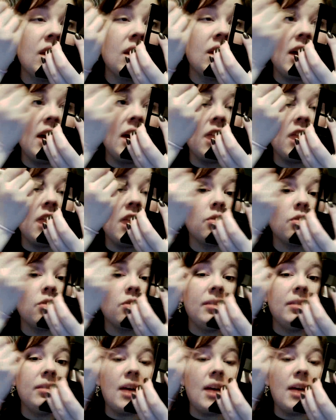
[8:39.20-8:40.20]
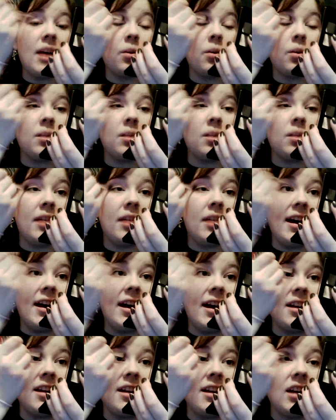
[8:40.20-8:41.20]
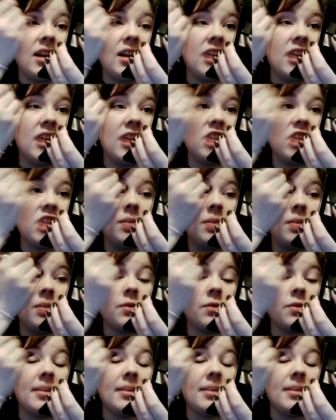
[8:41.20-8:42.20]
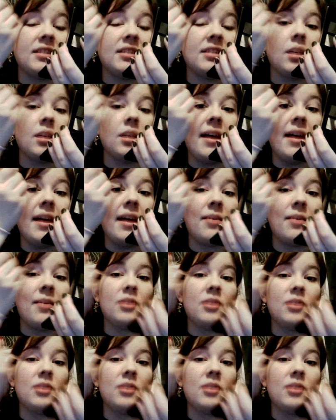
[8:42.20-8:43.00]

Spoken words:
And normally I would apply eyeshadow before mascara, but I just want to